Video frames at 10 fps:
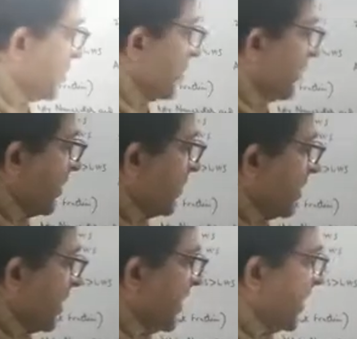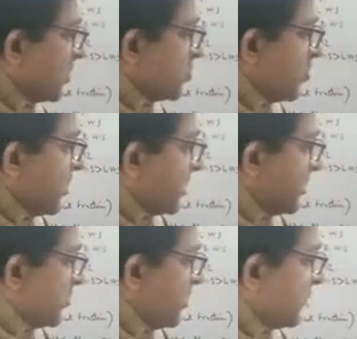1 again 220 by
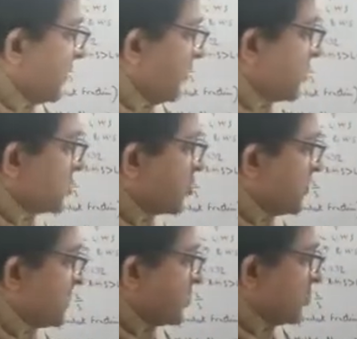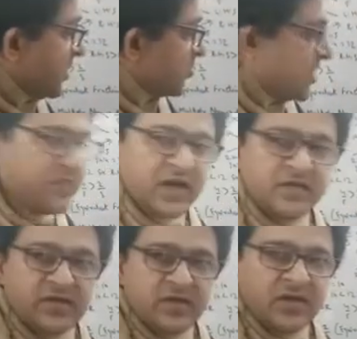25 because 2 on the 2 and 25,
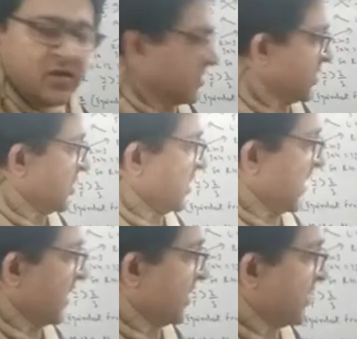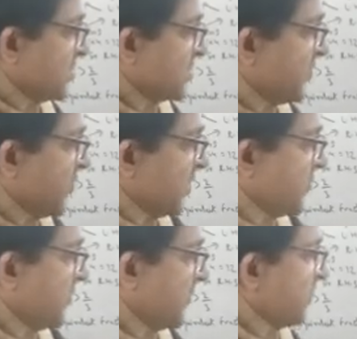and this is 44 by
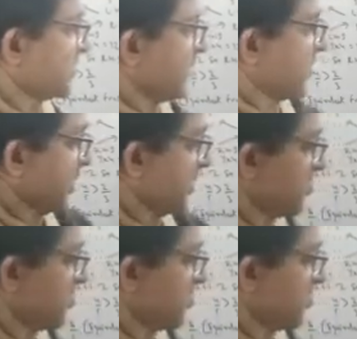5, same thing. So